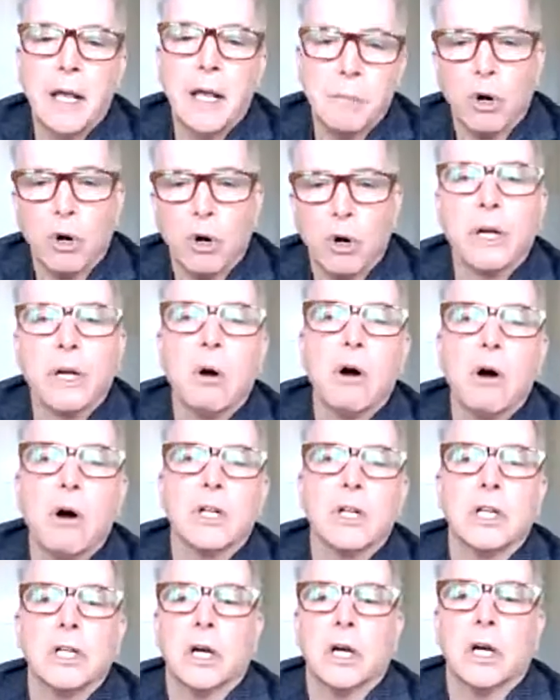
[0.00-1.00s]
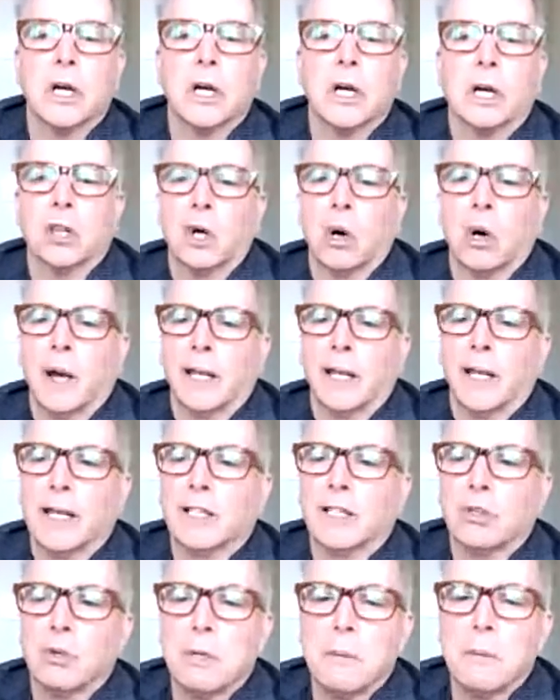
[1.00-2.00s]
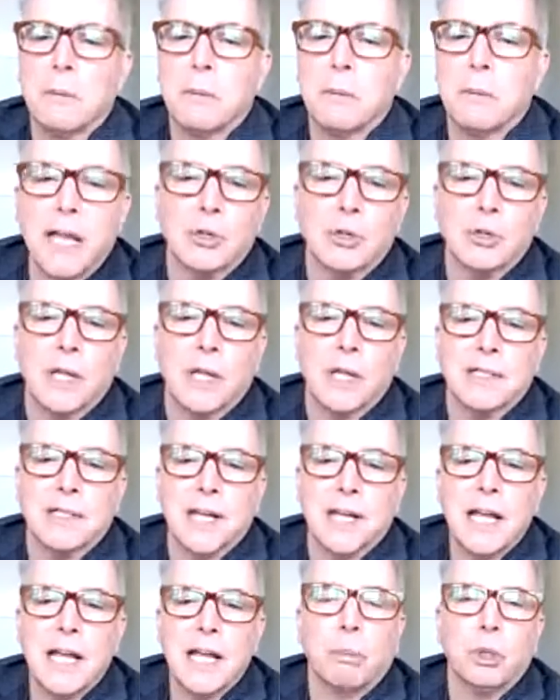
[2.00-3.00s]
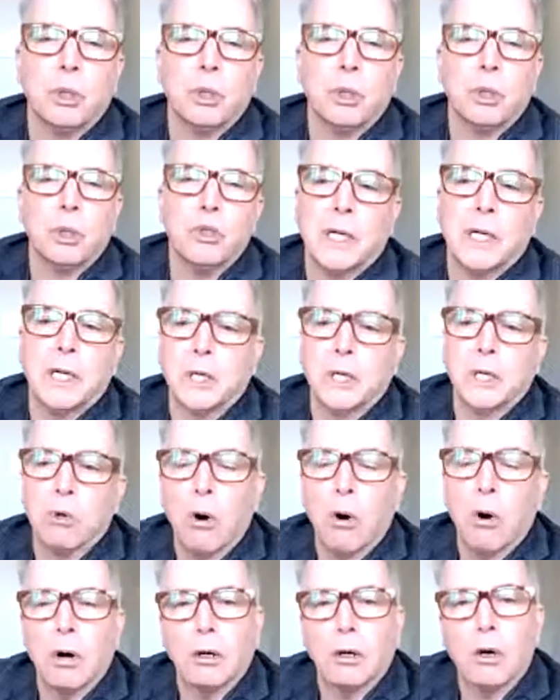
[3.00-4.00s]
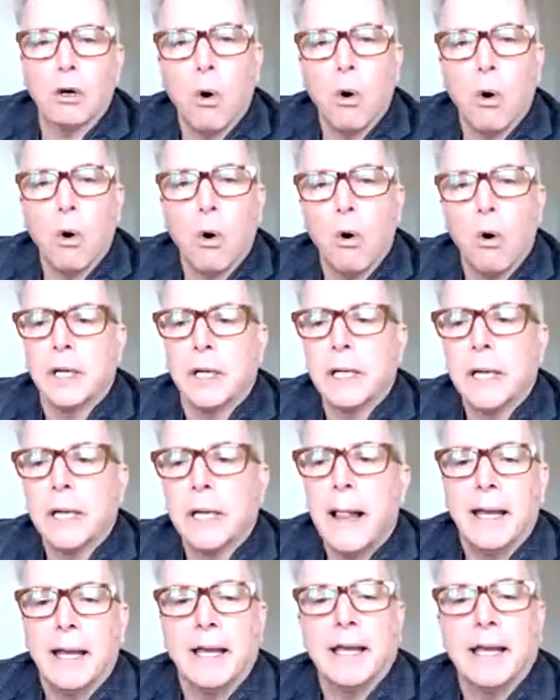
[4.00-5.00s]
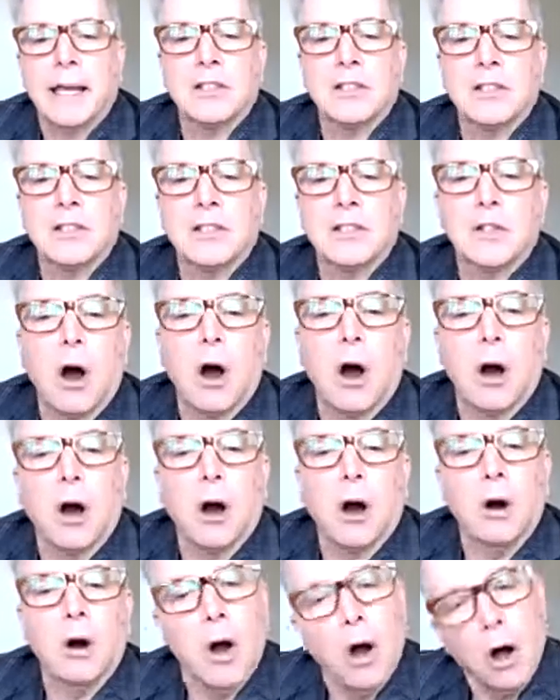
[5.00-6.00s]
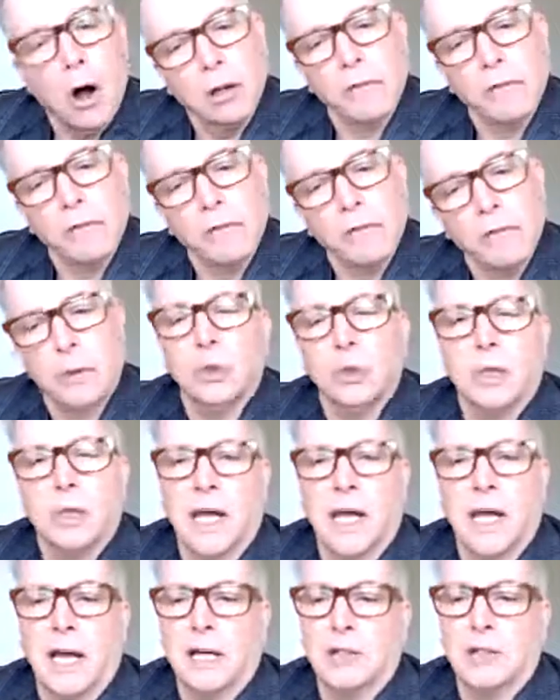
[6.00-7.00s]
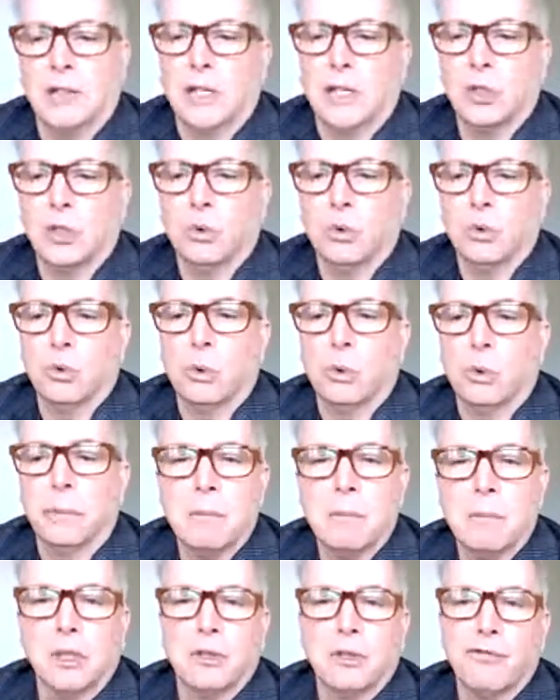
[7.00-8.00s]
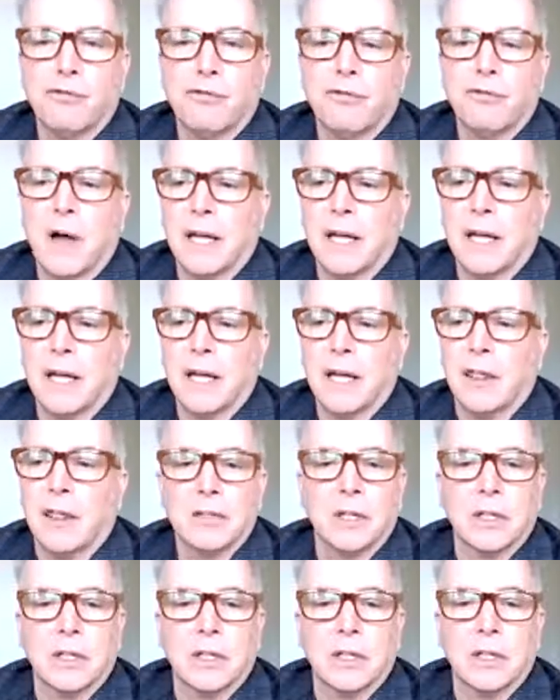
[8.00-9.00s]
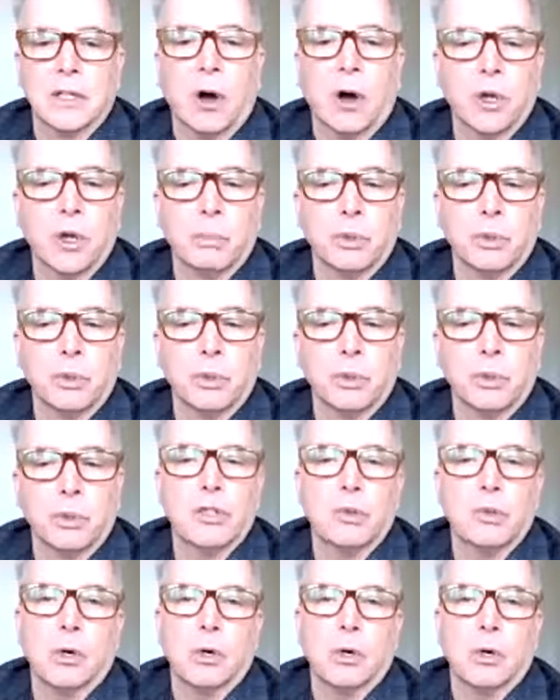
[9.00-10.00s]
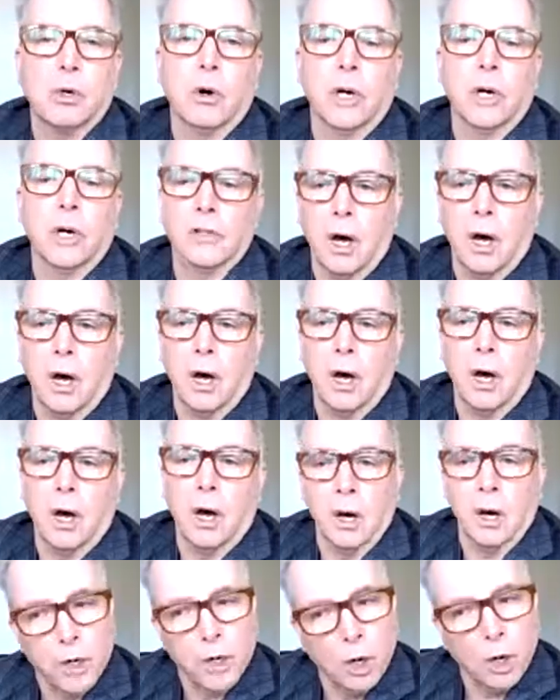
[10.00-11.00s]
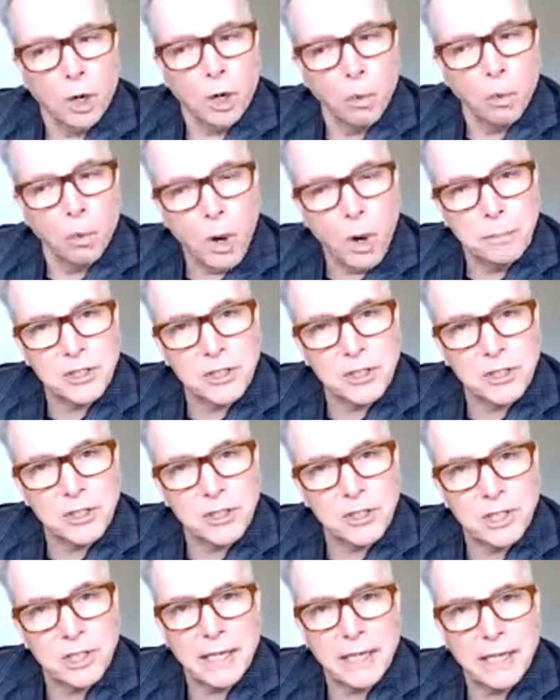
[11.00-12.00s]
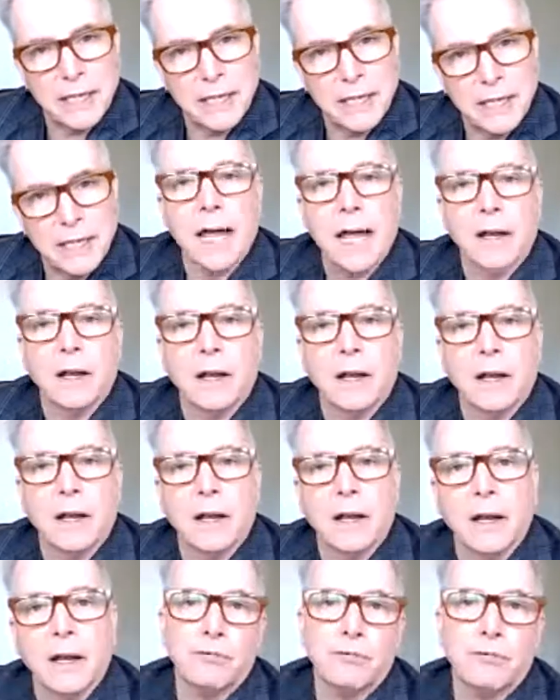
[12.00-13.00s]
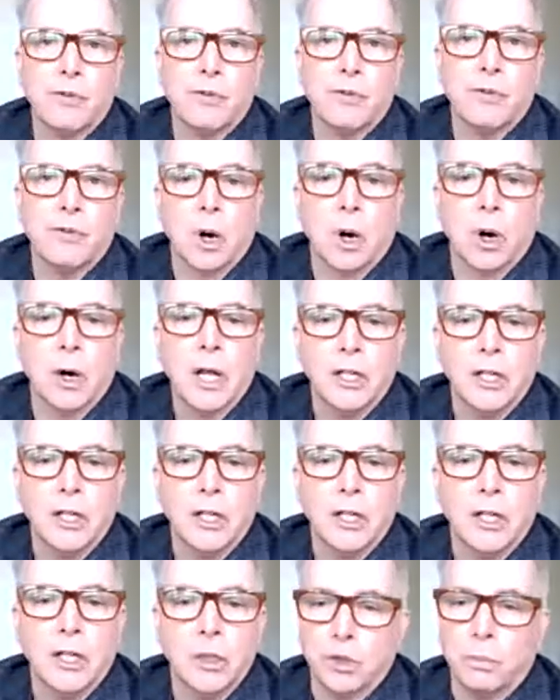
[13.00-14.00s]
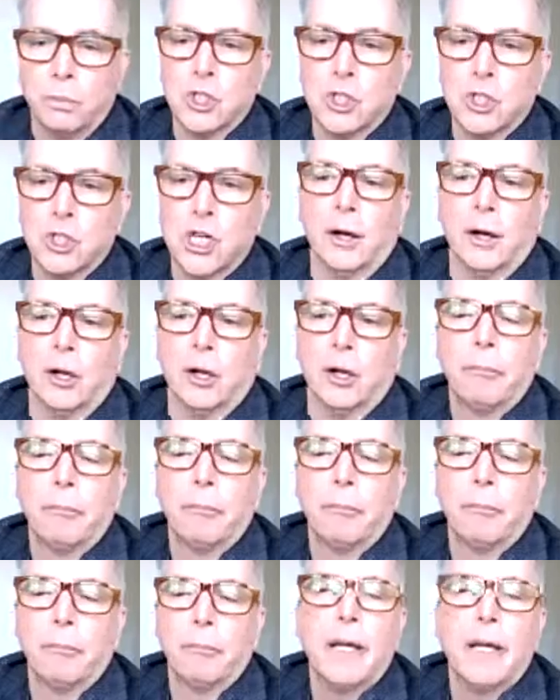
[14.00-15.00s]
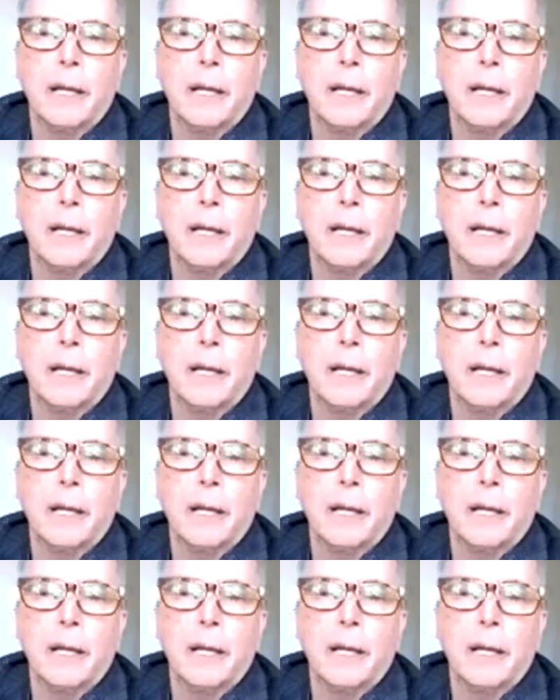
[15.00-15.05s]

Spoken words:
Before we go over to Doug, though, I'd like to remind you that today's brew is being recorded, and as are all of the brewcasts, and you will be able to find this and all other previous recordings on both our website and on the E4 YouTube channel.